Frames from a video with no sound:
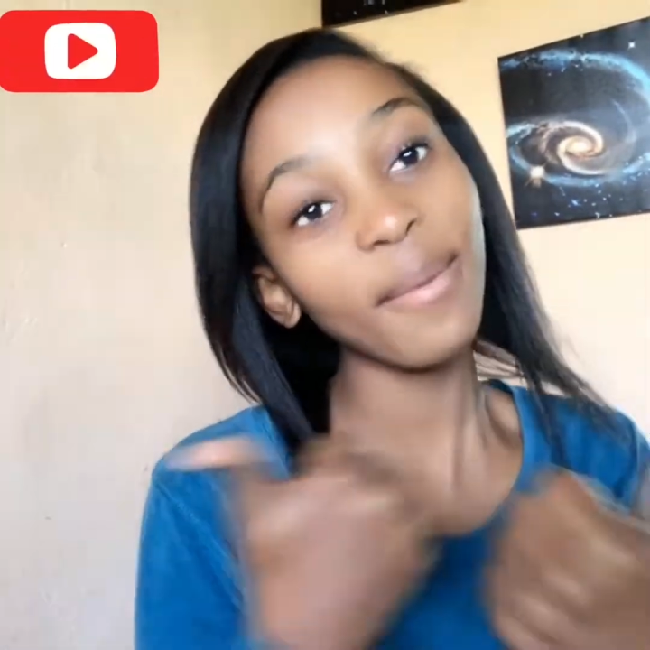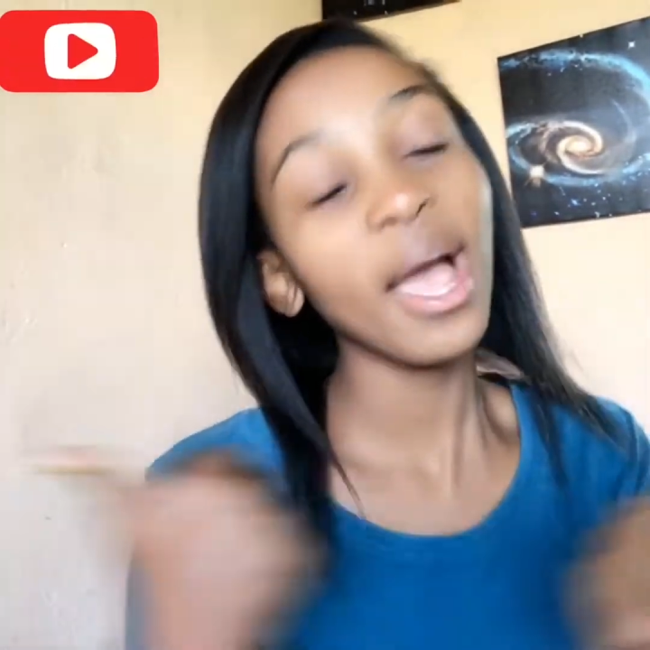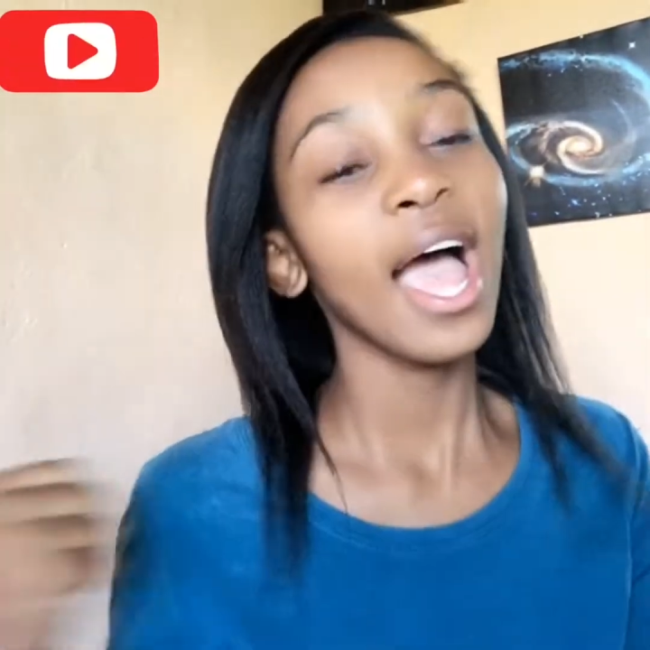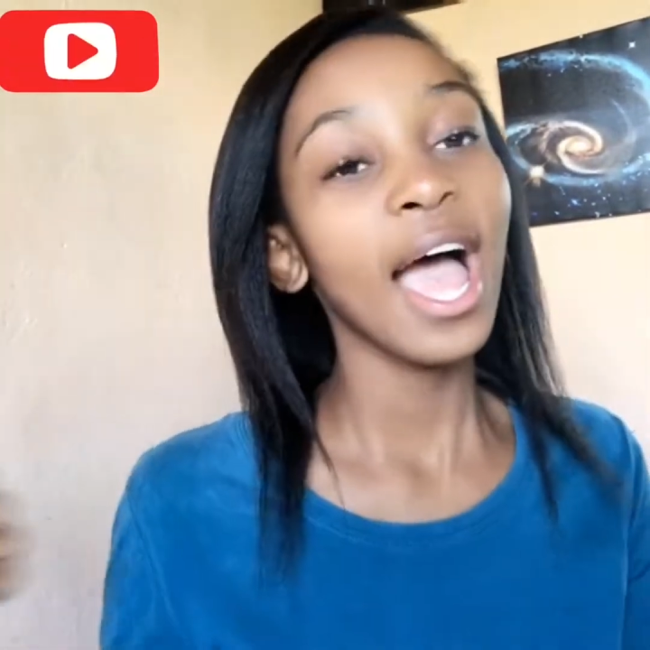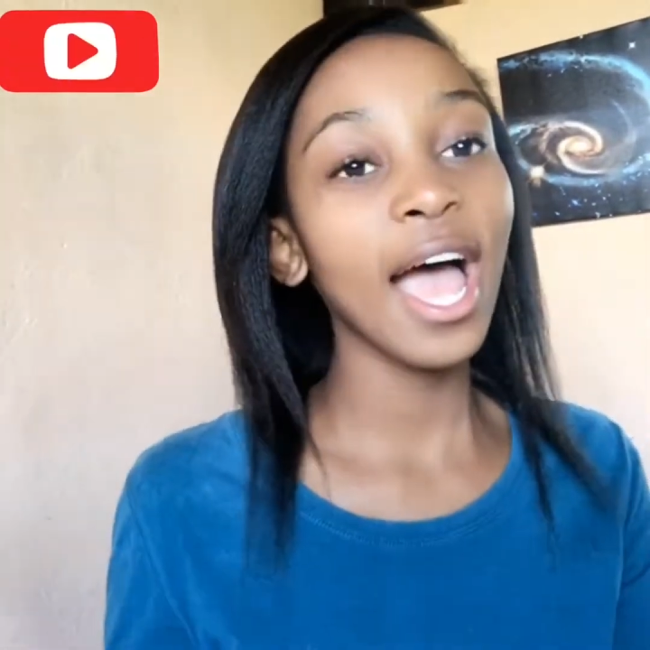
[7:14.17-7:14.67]

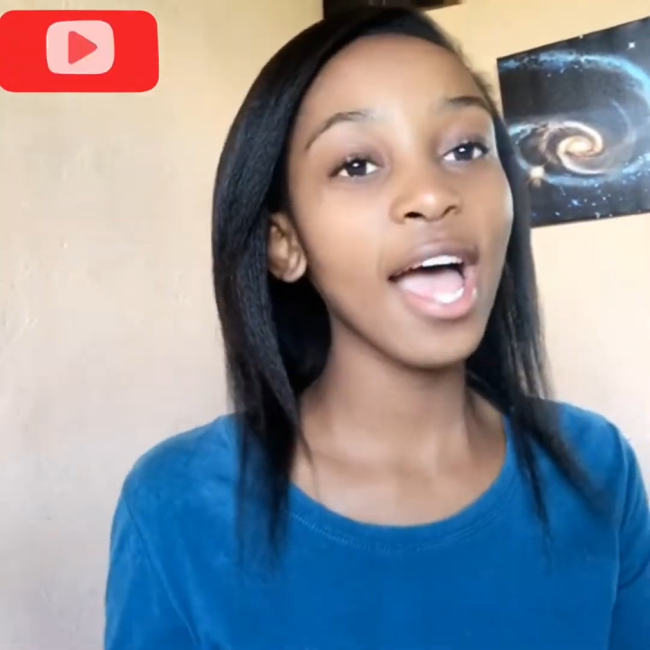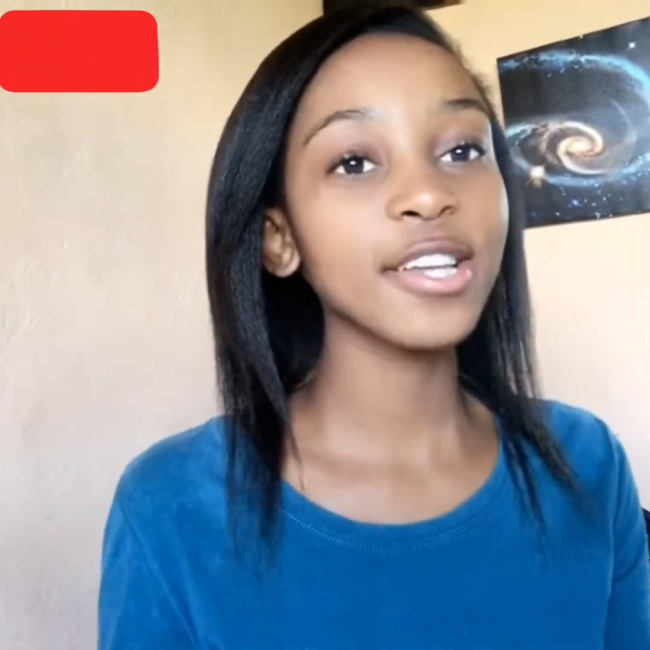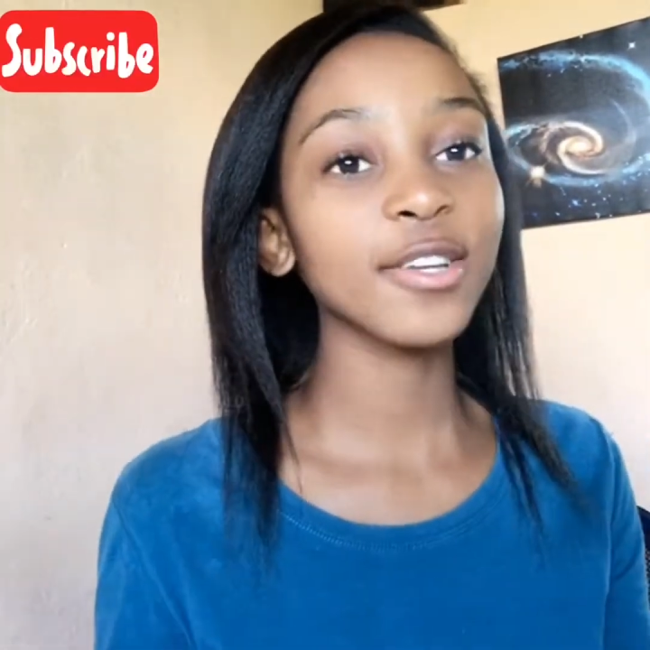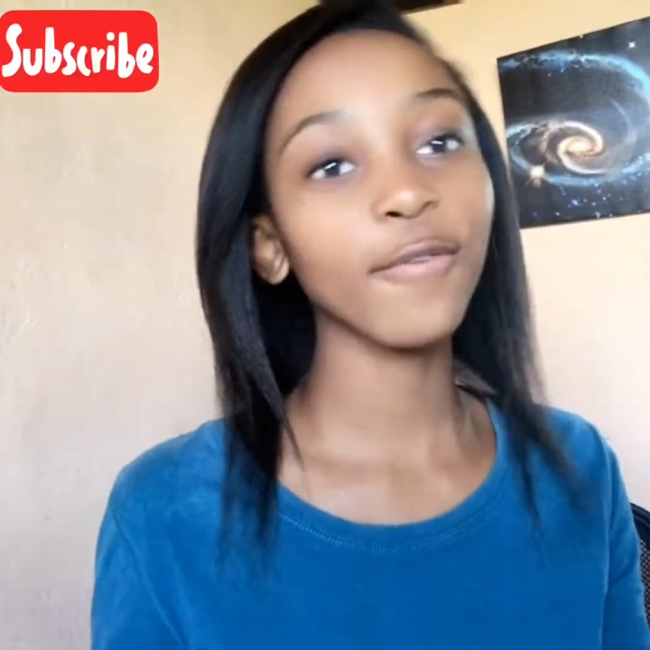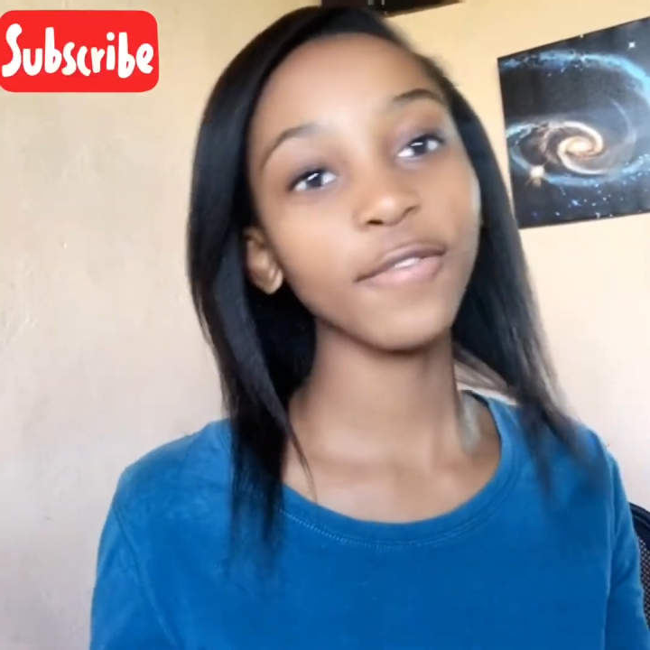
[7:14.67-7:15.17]
and don't
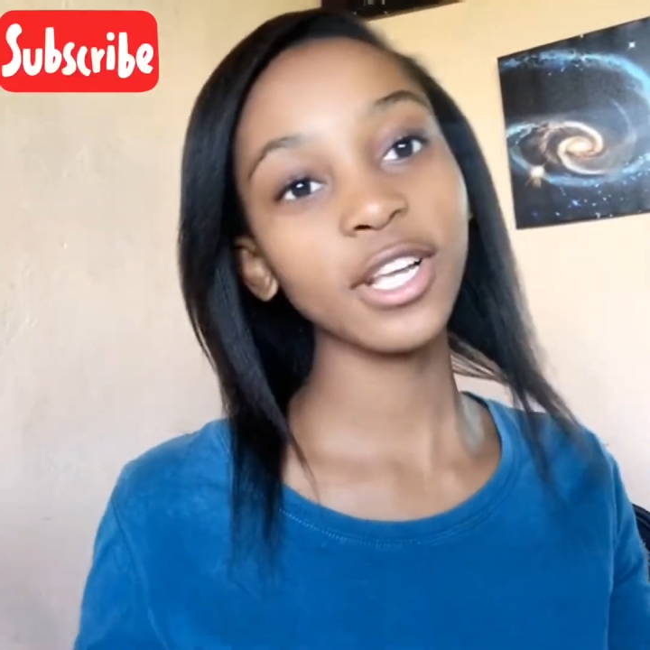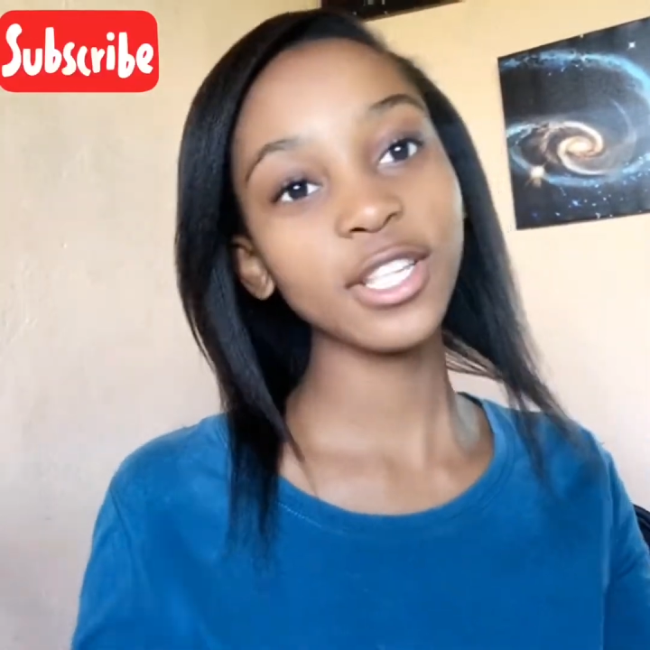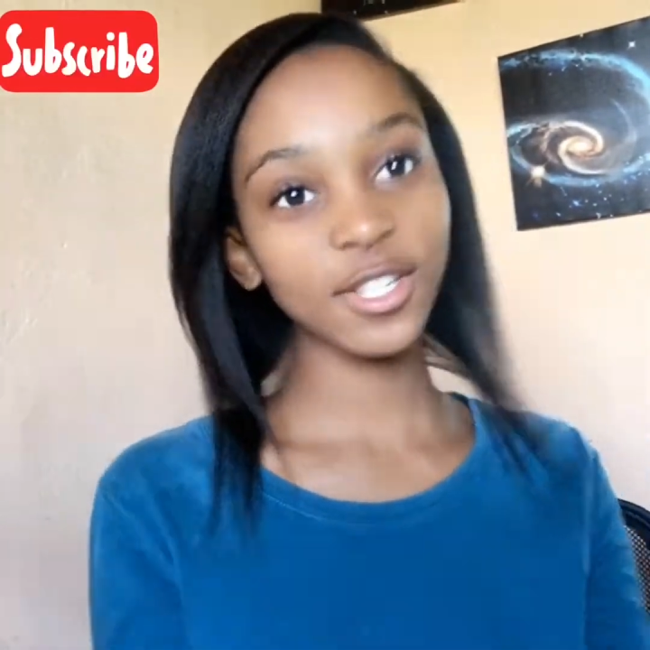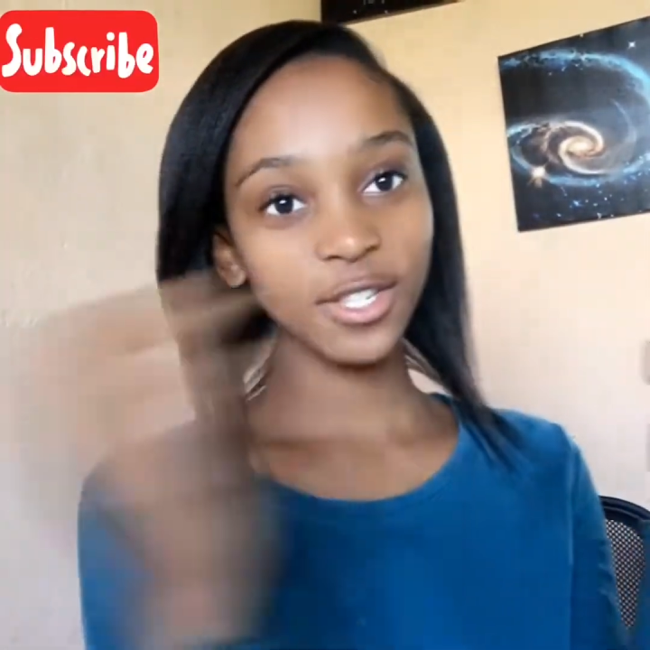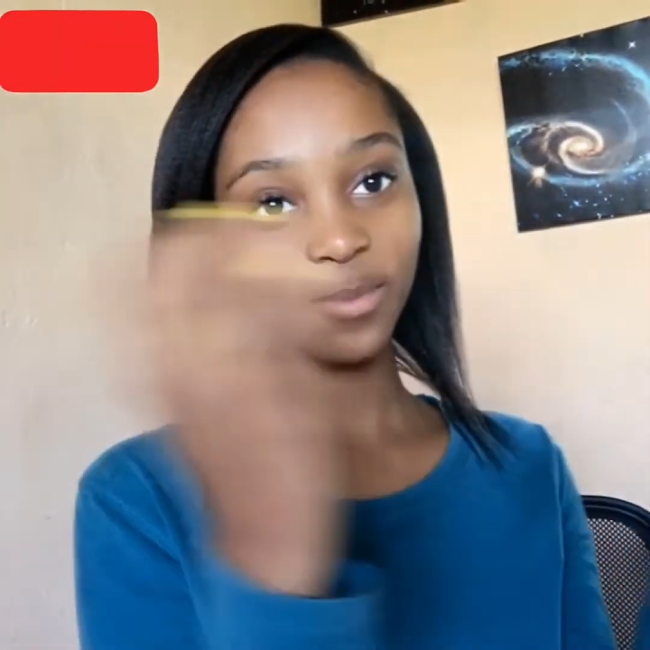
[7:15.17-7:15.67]
forget to
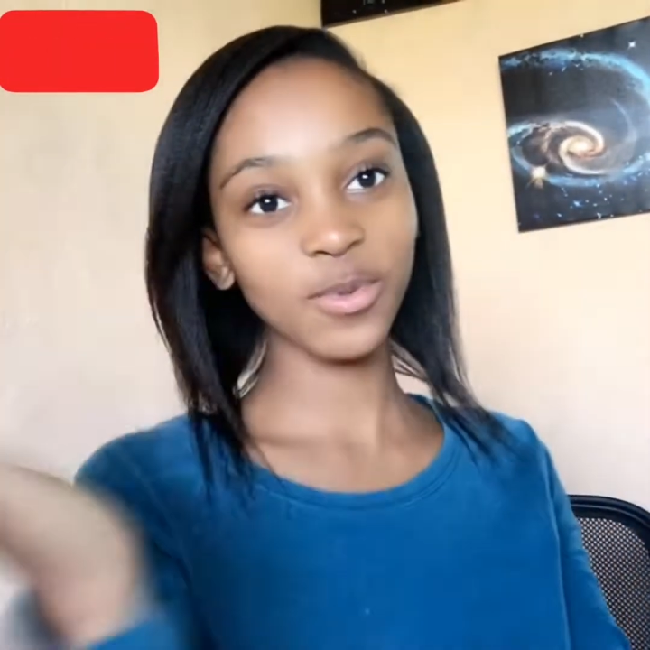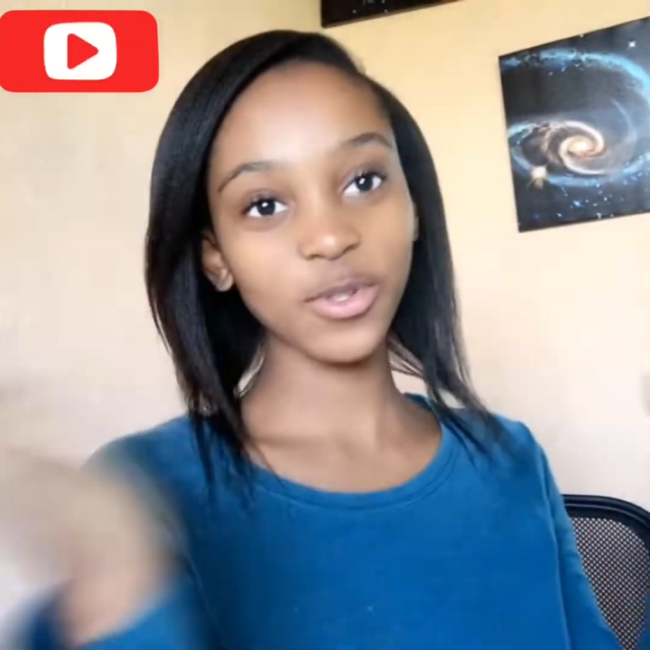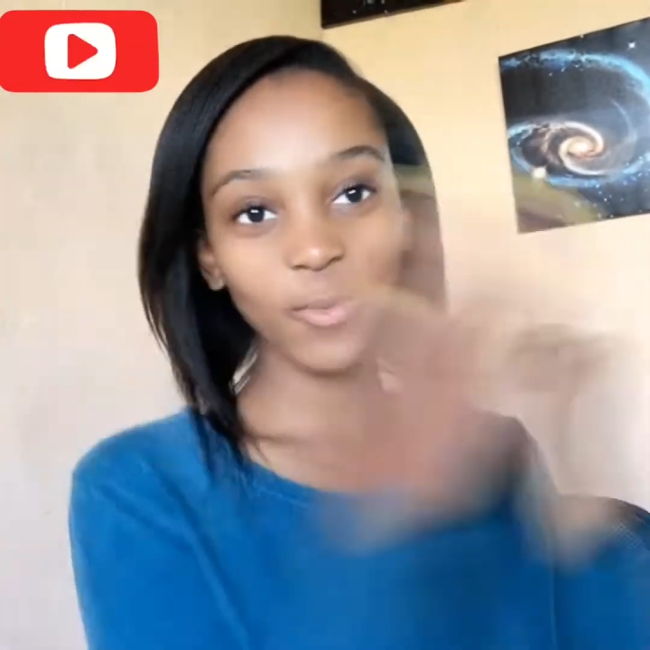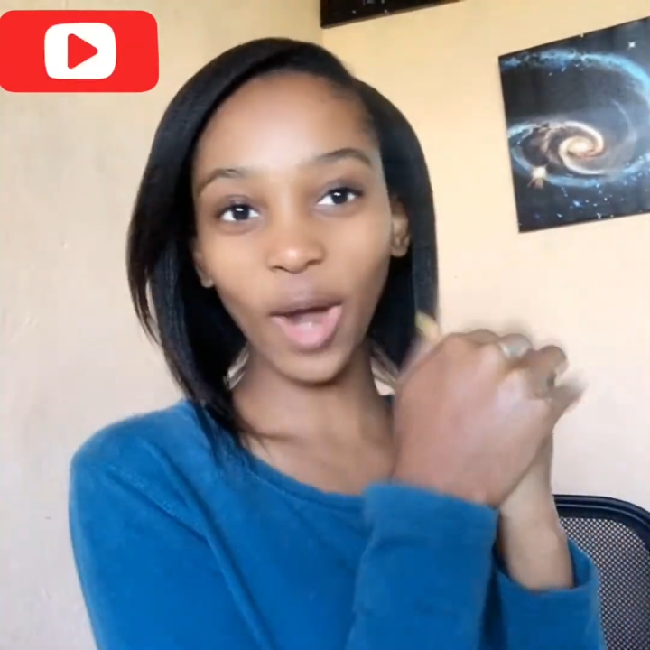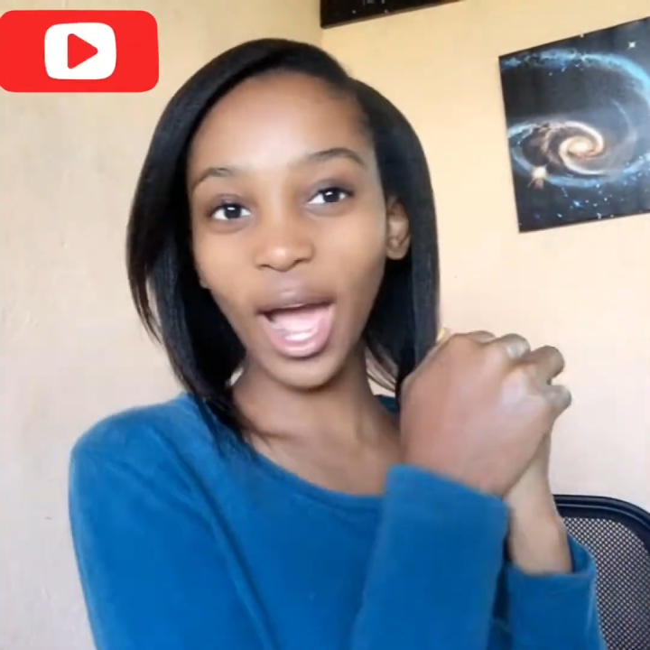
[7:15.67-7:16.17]

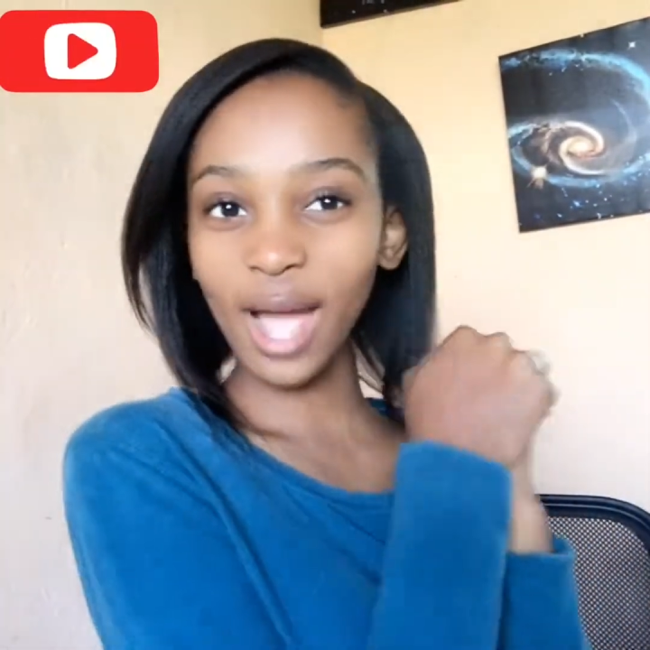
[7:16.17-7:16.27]
subscribe